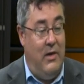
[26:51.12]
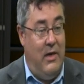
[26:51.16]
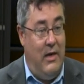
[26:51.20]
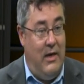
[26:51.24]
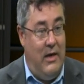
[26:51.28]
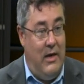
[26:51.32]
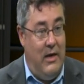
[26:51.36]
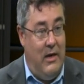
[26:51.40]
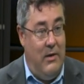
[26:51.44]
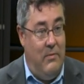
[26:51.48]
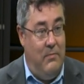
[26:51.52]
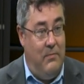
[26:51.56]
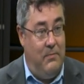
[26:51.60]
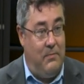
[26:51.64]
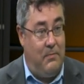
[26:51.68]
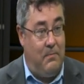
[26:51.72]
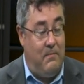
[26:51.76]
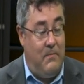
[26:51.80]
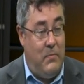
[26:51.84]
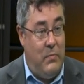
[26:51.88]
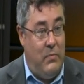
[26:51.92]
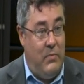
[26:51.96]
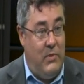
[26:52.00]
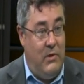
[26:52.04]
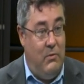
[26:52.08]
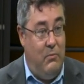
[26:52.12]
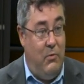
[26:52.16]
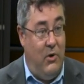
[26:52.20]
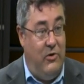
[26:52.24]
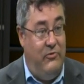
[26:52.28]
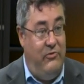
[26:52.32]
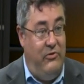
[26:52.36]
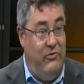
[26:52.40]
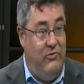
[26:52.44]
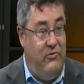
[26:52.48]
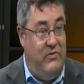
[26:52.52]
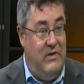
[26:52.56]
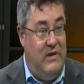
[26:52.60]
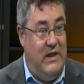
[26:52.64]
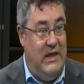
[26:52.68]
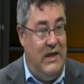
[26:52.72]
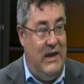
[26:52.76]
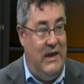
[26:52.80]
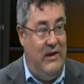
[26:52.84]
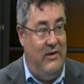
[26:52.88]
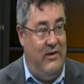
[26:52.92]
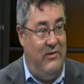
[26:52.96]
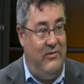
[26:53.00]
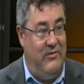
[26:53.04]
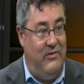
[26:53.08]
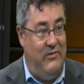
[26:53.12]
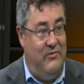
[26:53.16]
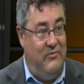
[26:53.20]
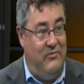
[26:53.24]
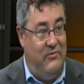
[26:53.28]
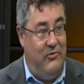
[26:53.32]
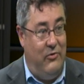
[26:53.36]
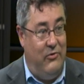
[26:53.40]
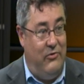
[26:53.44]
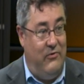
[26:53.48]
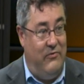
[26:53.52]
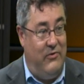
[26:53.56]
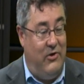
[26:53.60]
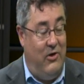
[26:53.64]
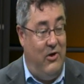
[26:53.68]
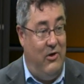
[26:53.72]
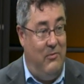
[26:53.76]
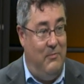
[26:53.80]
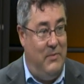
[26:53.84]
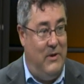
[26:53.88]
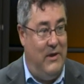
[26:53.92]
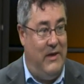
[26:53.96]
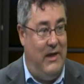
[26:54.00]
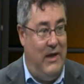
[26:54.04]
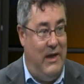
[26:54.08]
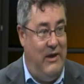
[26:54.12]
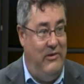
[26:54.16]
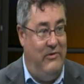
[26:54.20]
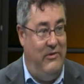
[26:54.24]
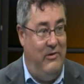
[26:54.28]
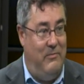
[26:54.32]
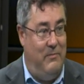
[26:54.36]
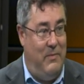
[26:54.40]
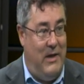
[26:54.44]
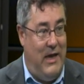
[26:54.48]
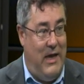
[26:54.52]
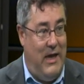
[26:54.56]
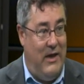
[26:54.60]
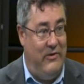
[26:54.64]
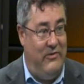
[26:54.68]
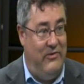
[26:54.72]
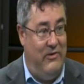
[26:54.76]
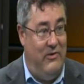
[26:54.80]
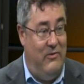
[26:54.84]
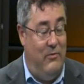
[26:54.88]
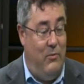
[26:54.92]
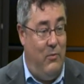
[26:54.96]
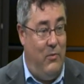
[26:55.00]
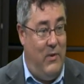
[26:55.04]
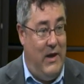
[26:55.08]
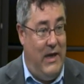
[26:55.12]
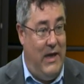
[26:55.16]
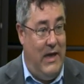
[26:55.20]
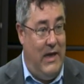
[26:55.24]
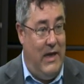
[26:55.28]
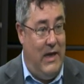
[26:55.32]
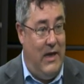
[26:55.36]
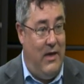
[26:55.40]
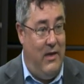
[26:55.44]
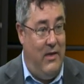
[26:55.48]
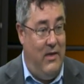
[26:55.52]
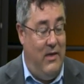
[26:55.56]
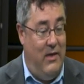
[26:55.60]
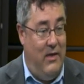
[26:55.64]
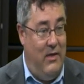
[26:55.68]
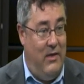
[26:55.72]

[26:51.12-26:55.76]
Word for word: Um, what you'd need is a sort of complicated pattern where